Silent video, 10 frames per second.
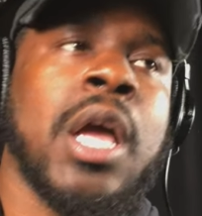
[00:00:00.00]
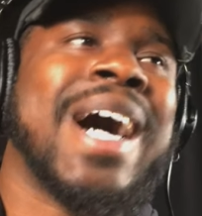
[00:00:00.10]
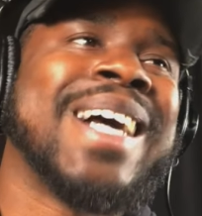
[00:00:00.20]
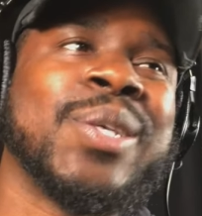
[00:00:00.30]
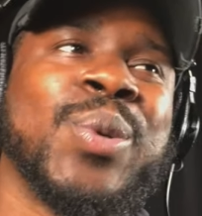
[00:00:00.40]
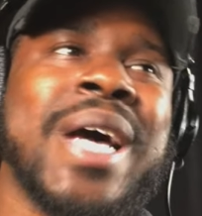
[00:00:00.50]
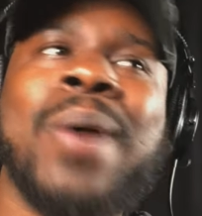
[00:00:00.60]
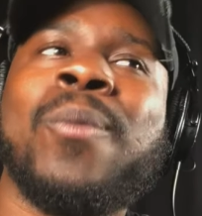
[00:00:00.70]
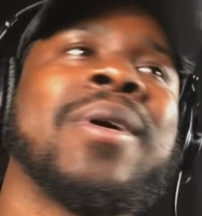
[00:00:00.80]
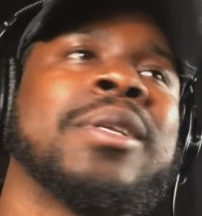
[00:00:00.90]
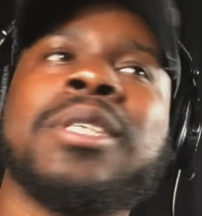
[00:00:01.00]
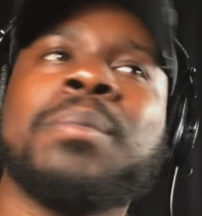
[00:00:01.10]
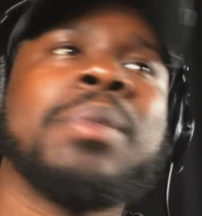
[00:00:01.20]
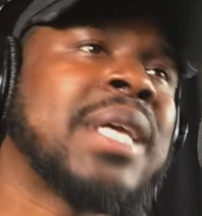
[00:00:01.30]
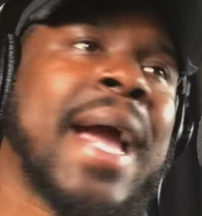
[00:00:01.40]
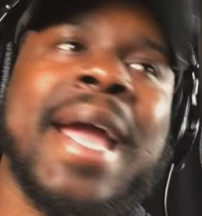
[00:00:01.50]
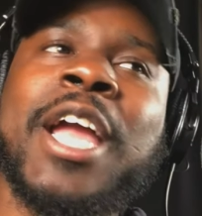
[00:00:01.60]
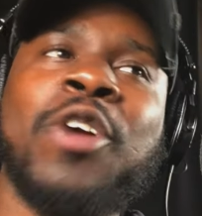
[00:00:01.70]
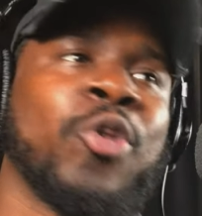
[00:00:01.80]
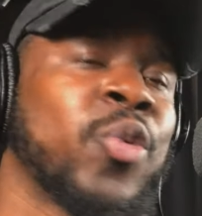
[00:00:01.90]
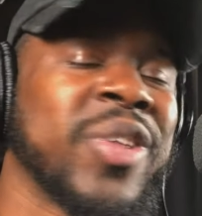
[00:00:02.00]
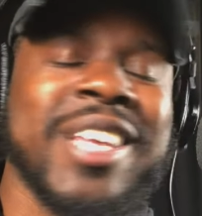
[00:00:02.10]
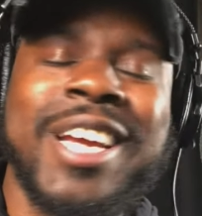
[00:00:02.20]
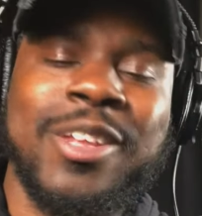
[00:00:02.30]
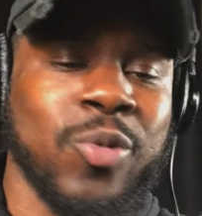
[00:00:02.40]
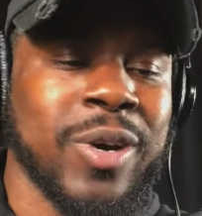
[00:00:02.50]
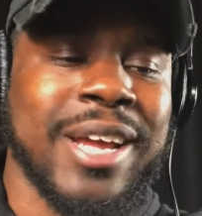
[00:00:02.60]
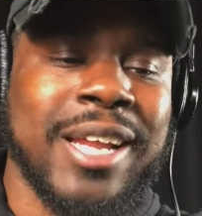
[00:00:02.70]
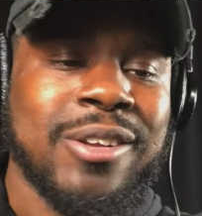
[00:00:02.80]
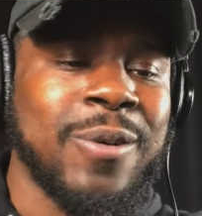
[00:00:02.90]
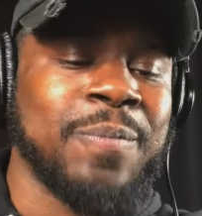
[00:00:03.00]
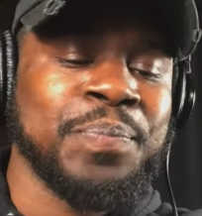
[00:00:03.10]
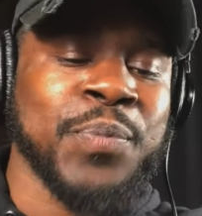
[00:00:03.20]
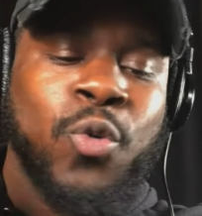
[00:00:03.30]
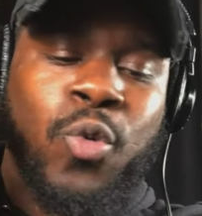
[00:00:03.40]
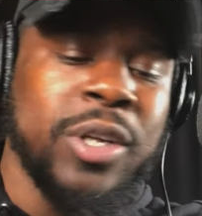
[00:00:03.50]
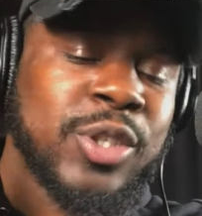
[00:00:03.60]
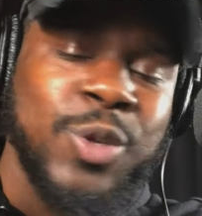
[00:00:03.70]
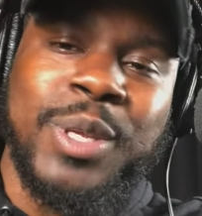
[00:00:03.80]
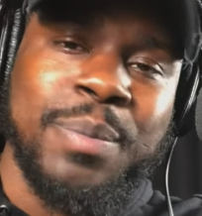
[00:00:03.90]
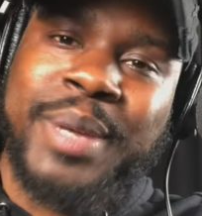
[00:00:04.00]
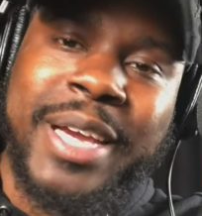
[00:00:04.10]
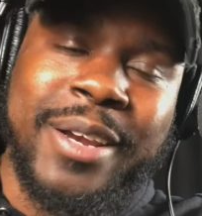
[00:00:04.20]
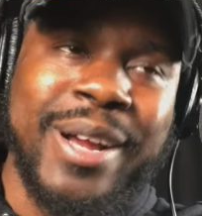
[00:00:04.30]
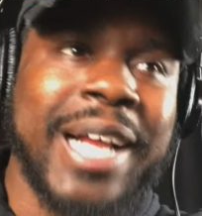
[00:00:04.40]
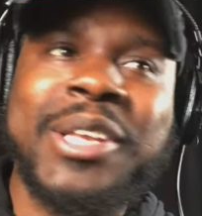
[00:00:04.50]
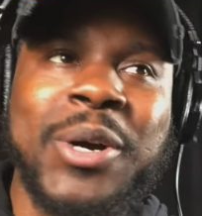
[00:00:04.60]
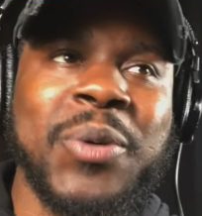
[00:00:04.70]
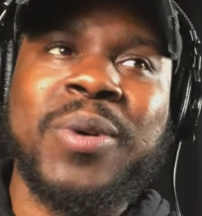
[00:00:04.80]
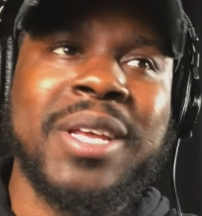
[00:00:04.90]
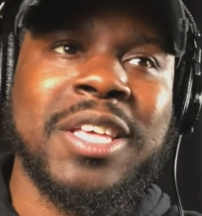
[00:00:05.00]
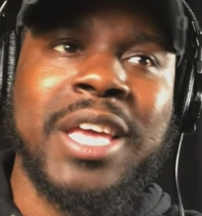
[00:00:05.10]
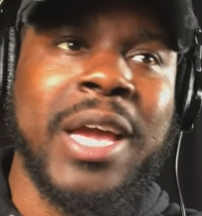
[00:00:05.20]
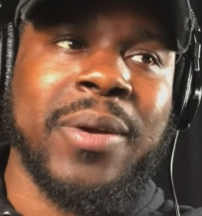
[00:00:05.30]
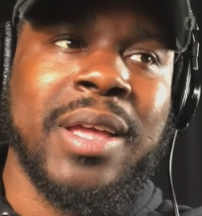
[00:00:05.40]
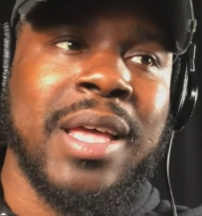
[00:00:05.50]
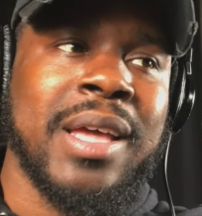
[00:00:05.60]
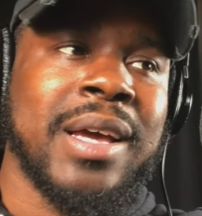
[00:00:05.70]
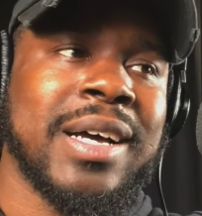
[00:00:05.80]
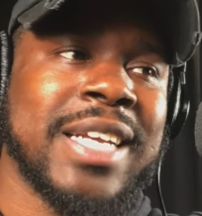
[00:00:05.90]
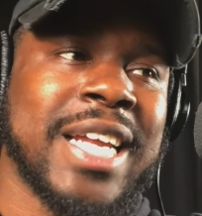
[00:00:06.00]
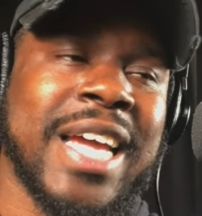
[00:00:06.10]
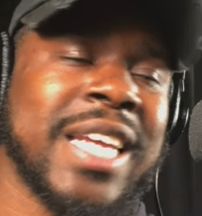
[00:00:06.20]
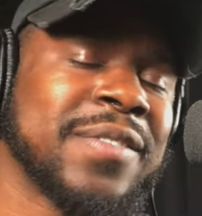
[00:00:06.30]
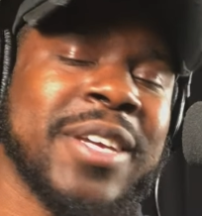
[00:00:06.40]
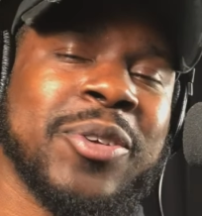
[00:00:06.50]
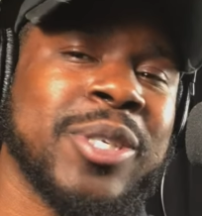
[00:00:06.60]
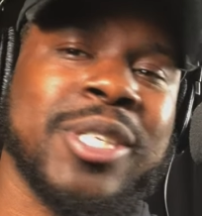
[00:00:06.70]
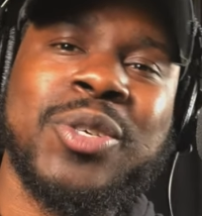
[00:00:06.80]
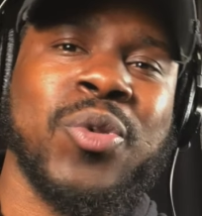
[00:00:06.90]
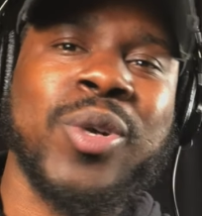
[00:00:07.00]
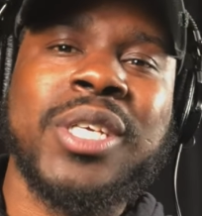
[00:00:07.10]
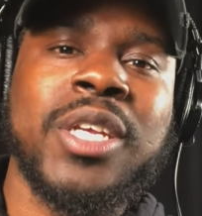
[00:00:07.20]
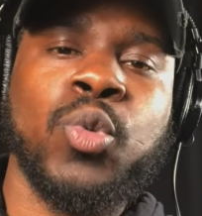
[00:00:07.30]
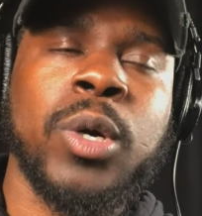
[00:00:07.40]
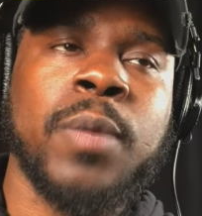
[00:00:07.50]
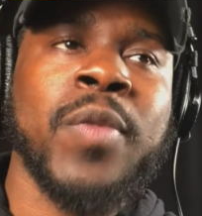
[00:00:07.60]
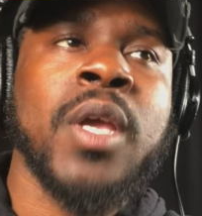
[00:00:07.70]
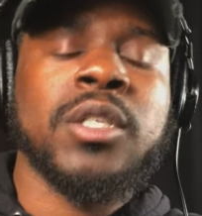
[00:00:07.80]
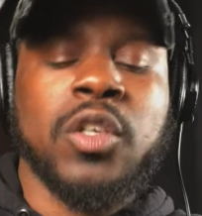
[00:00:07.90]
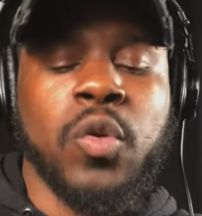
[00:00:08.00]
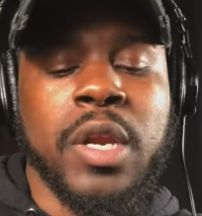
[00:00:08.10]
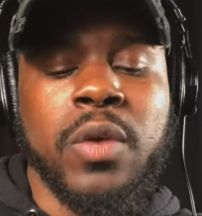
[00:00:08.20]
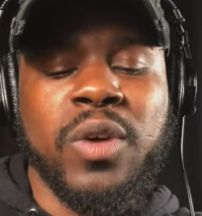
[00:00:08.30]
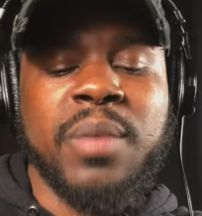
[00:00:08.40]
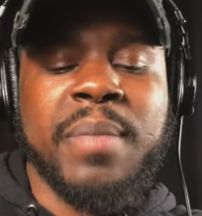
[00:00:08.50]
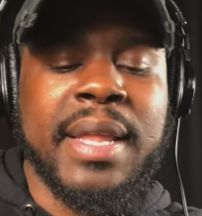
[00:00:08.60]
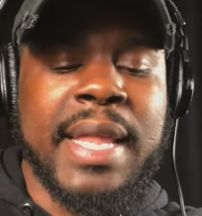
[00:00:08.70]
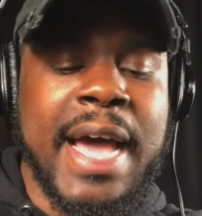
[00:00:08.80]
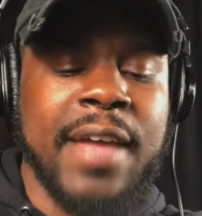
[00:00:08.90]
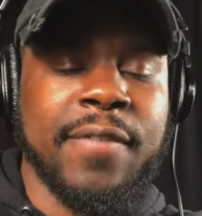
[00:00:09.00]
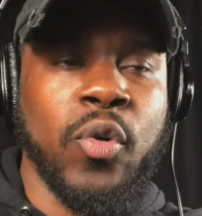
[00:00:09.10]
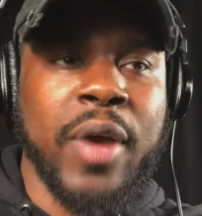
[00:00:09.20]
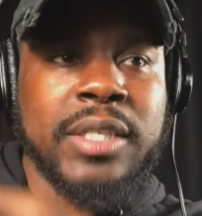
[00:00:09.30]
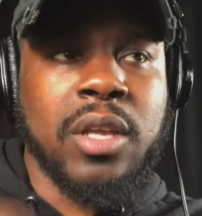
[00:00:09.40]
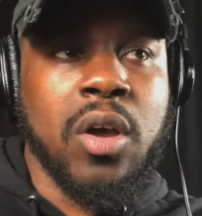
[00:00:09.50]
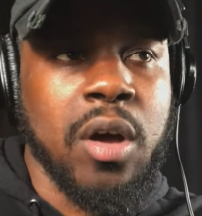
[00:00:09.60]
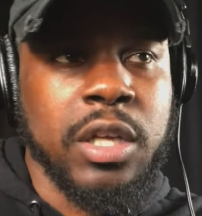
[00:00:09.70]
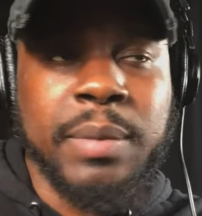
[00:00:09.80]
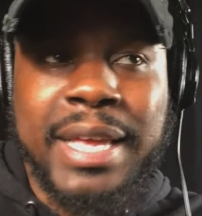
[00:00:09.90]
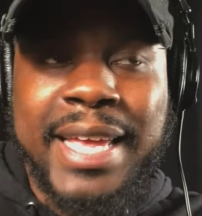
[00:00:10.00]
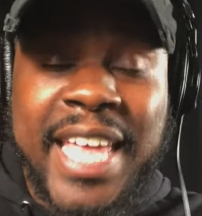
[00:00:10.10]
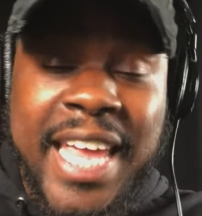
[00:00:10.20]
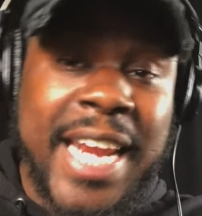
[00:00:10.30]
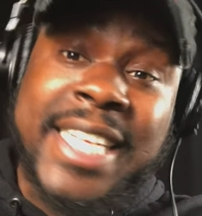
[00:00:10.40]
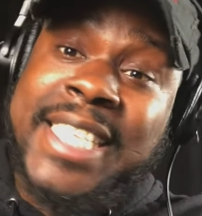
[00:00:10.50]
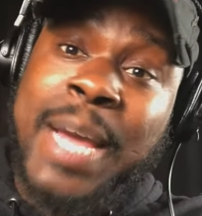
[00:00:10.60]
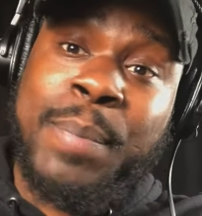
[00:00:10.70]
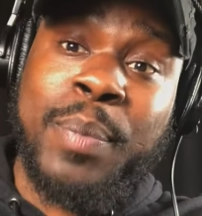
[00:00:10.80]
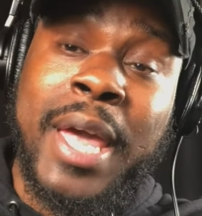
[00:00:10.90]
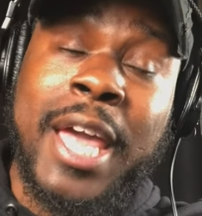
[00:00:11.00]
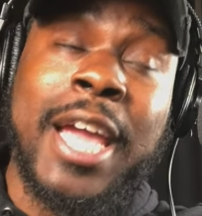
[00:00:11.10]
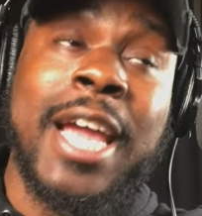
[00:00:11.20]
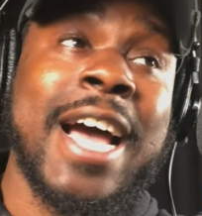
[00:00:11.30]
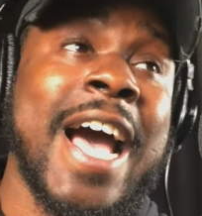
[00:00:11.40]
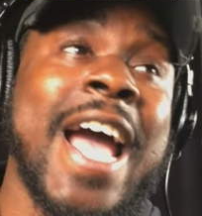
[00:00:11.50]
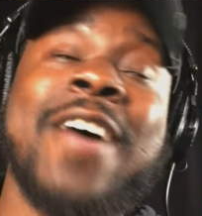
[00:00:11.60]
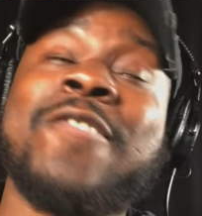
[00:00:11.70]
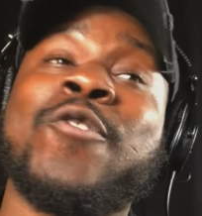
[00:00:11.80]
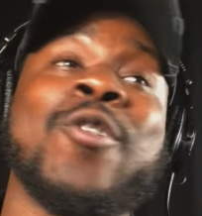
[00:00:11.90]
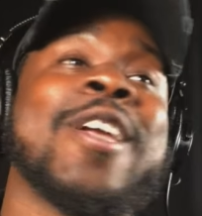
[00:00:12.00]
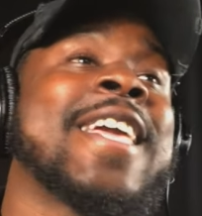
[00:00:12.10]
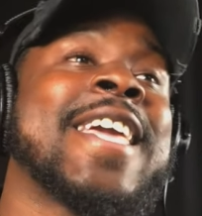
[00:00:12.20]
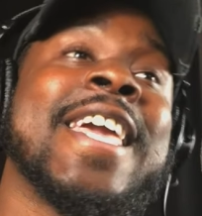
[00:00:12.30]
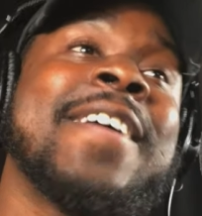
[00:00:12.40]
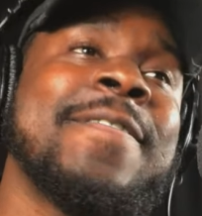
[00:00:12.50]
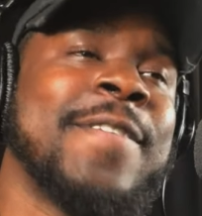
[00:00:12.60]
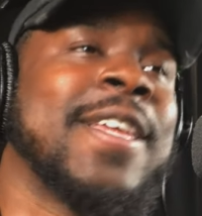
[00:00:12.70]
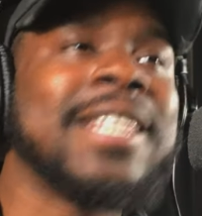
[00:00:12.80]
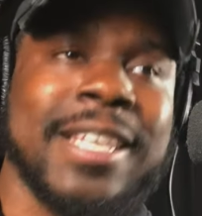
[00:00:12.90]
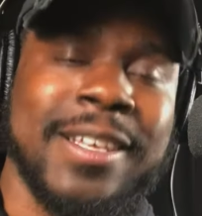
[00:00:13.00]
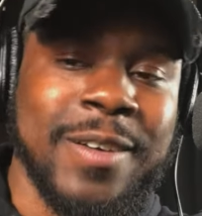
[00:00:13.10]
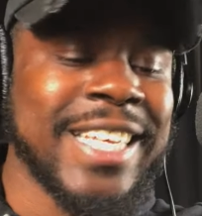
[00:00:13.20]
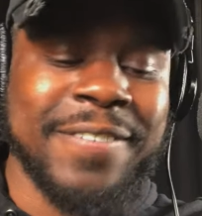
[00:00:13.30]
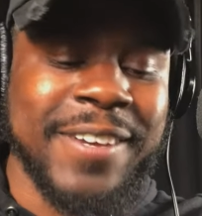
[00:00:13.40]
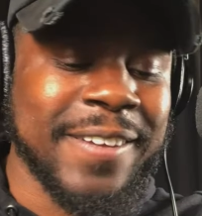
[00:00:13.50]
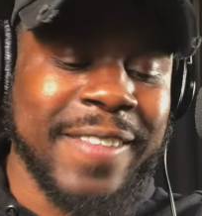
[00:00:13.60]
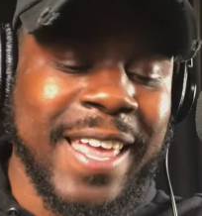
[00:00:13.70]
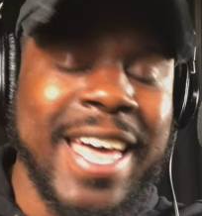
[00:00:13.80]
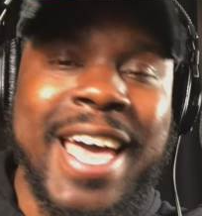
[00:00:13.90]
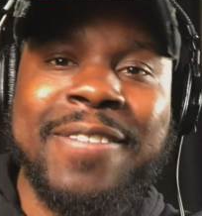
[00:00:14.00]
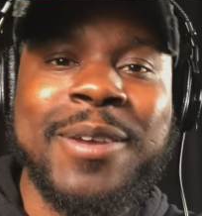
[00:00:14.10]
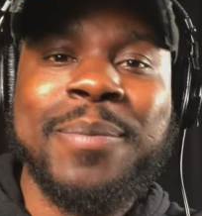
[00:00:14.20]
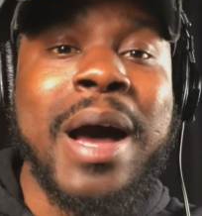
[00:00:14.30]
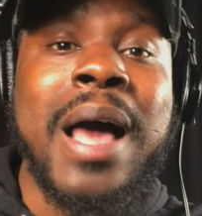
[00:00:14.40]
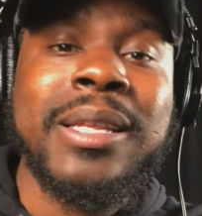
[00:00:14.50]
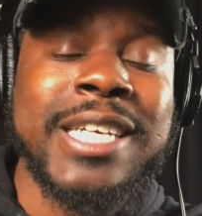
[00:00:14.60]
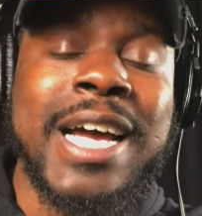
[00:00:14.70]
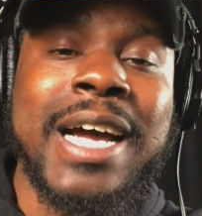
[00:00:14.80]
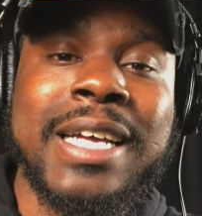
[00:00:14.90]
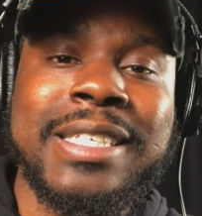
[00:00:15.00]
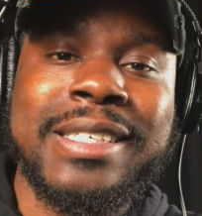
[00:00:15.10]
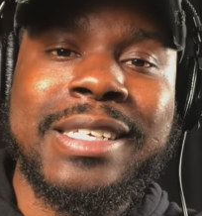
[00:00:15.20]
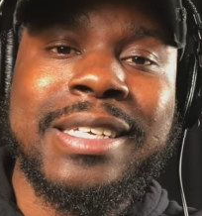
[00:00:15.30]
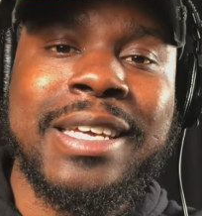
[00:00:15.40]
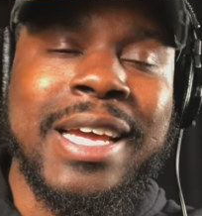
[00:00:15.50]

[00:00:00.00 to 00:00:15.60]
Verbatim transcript: I do not want to be angry with anyone. I don't want to be bitter. I don't want to carry uh, negative energy towards anyone. So anyone in my life who has caused me any type of pain, I have forgiven them, even if they haven't apologized.